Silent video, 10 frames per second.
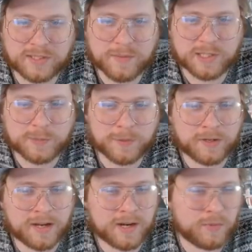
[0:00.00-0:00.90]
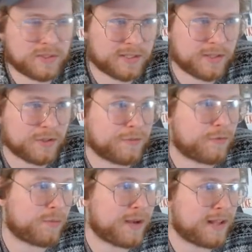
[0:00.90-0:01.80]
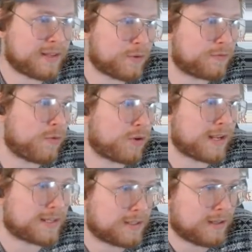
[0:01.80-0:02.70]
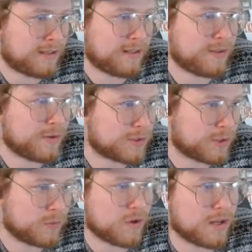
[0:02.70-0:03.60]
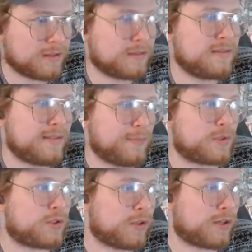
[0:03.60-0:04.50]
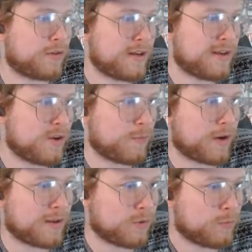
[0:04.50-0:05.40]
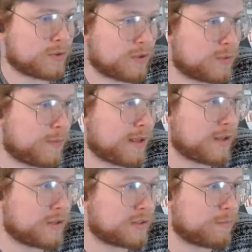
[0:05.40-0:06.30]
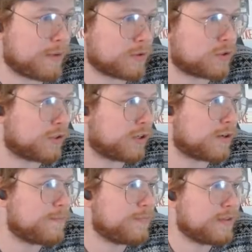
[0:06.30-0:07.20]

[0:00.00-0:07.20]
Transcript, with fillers: Simian's Spirit Guide was legal in the format, there were four decks that could kill you on turn one. Tibalt's Trickery, Neobrand, Oops All Spells, Belcher.